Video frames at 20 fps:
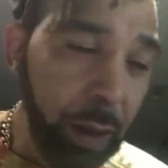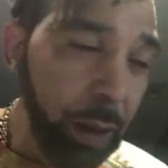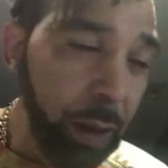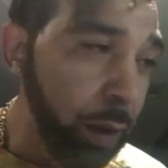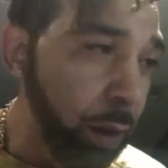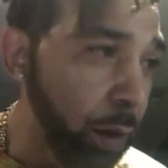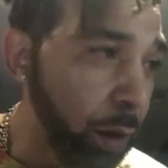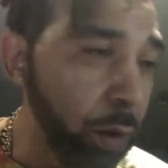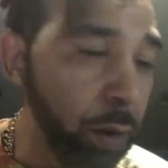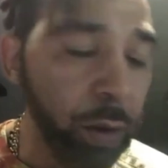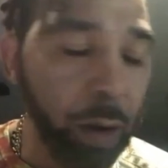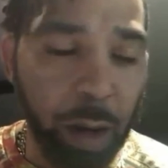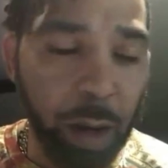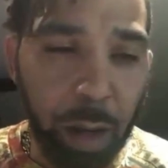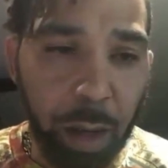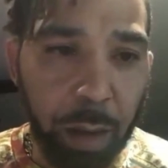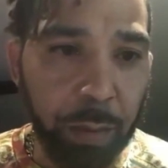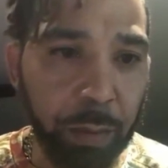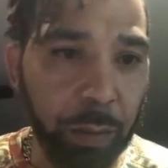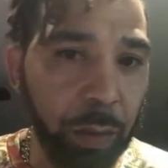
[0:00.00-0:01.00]

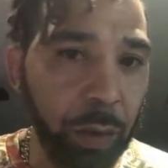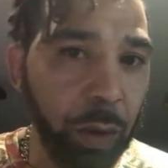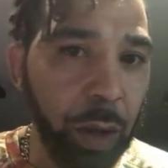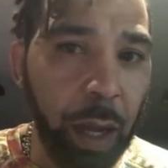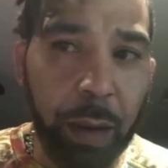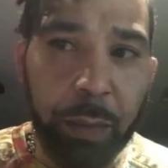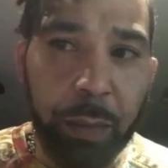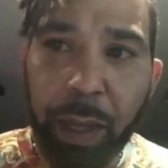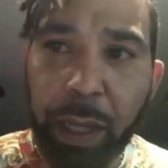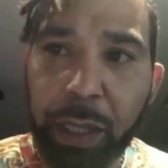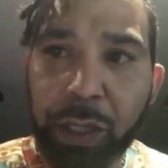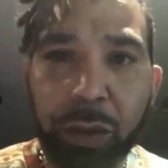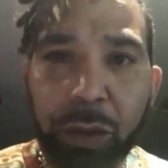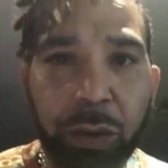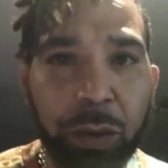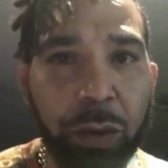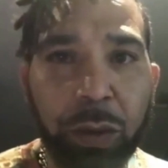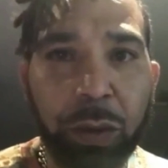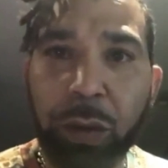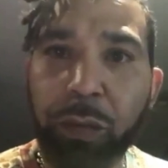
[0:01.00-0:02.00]
You got to make
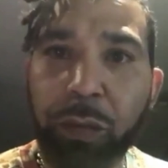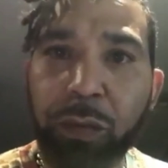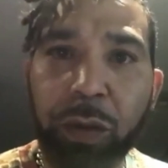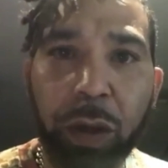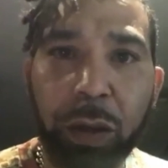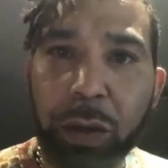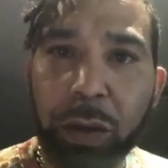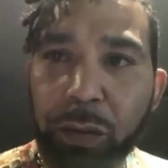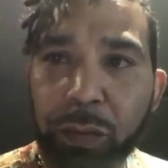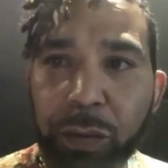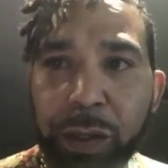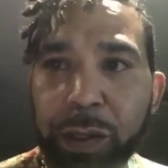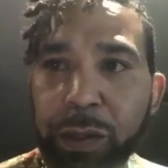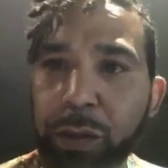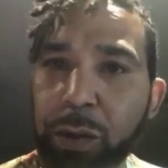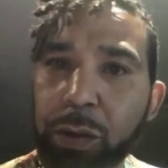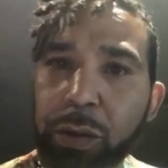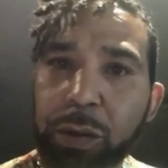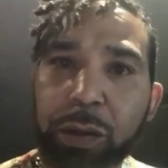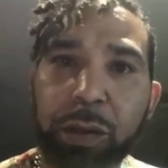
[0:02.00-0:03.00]
sure you've done your
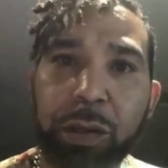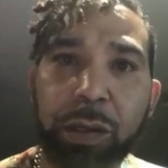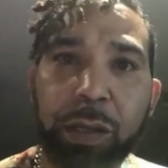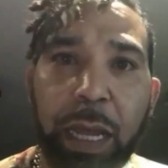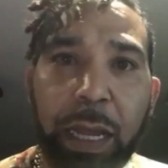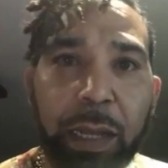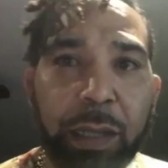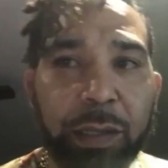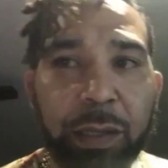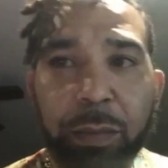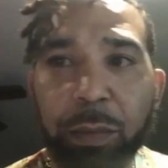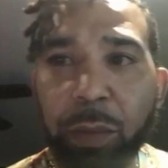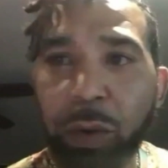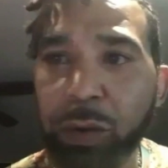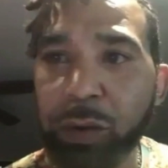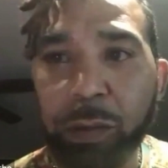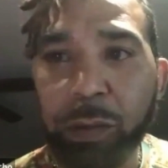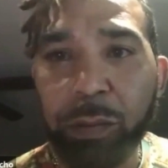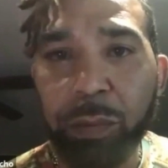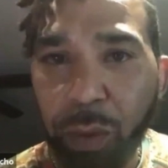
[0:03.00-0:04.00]
research. That is the
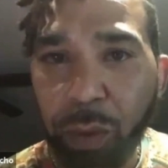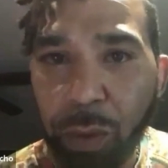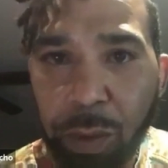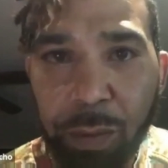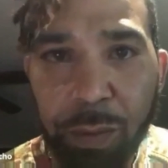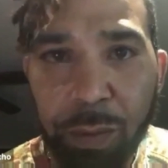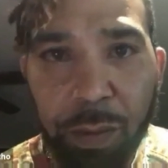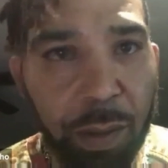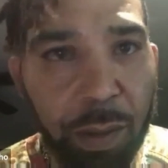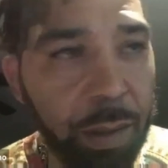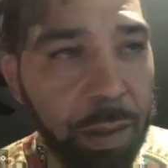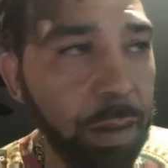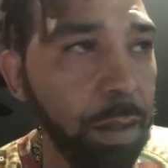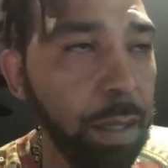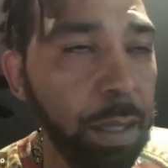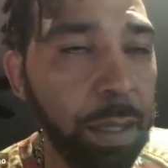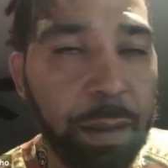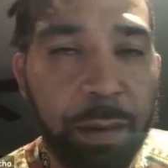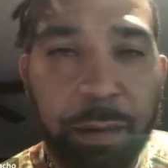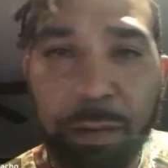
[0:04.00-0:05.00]
most important thing
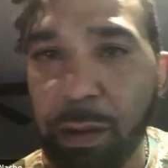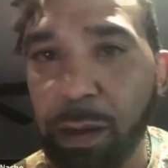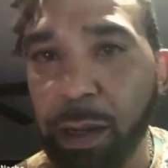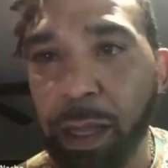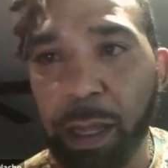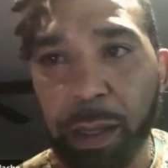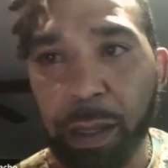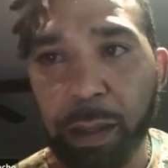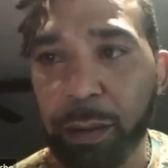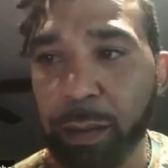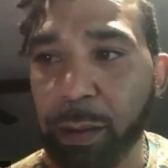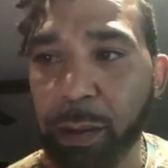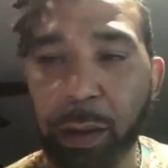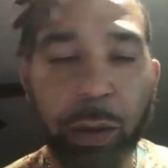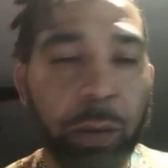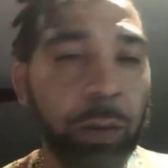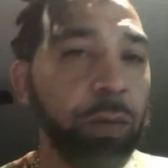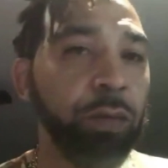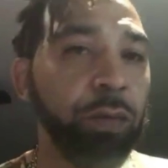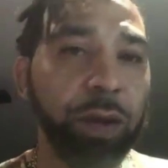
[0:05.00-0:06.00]
in today.
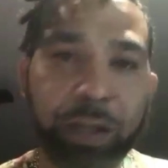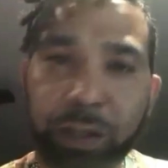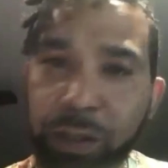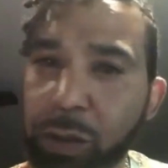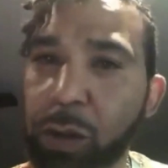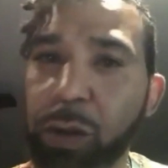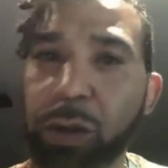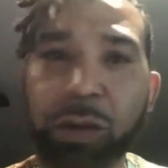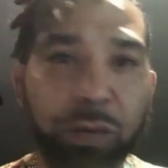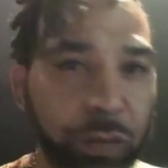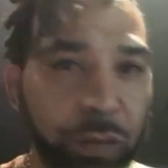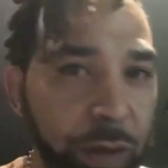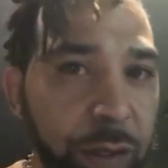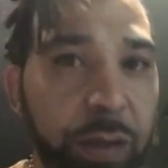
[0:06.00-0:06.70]
Research.